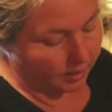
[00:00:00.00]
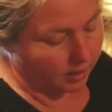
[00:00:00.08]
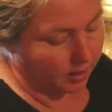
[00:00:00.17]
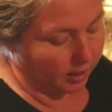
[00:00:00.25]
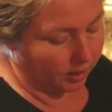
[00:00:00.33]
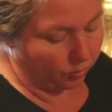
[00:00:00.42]

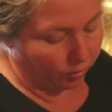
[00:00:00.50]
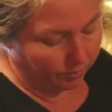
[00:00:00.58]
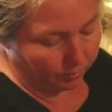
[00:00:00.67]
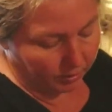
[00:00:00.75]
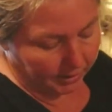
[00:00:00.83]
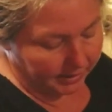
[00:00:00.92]
they
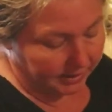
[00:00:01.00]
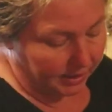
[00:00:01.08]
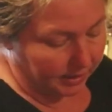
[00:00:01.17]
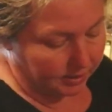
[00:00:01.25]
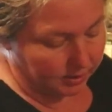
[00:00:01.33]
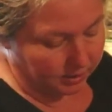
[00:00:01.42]
crumble like
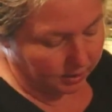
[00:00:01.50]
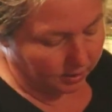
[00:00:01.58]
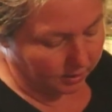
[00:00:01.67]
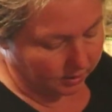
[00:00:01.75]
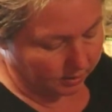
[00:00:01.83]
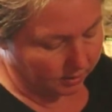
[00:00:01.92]
dust.
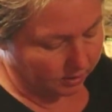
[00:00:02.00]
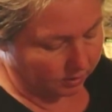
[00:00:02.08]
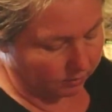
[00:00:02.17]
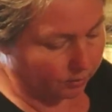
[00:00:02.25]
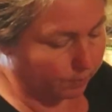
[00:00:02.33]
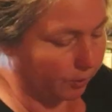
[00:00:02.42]
So
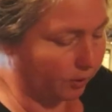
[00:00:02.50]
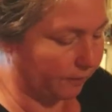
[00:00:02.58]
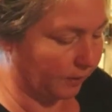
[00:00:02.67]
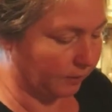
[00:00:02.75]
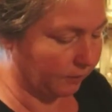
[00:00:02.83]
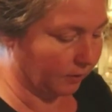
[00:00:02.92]
it's
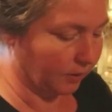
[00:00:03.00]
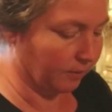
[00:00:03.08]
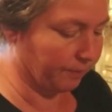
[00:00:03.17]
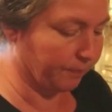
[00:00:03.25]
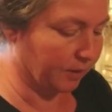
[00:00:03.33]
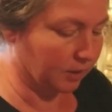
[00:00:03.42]
perfect for
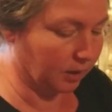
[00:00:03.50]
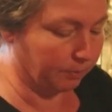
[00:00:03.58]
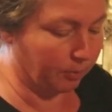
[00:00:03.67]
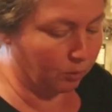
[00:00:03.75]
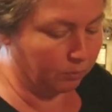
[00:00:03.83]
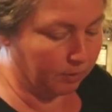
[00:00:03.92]
them. It's like
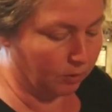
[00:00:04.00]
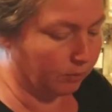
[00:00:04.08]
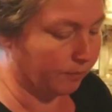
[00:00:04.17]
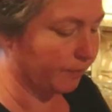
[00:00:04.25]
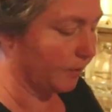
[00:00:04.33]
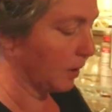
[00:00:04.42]
bone meal.
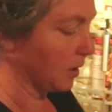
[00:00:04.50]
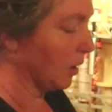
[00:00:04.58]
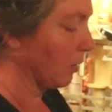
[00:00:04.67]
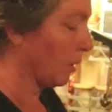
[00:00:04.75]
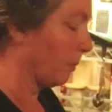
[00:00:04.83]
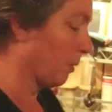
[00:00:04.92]
That's
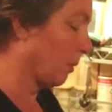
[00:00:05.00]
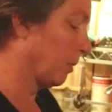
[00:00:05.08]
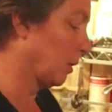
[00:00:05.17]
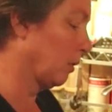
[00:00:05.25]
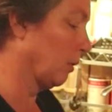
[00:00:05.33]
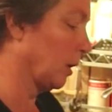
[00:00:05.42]
how they probably
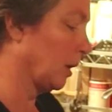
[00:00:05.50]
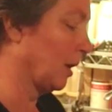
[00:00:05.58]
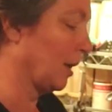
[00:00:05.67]
do it.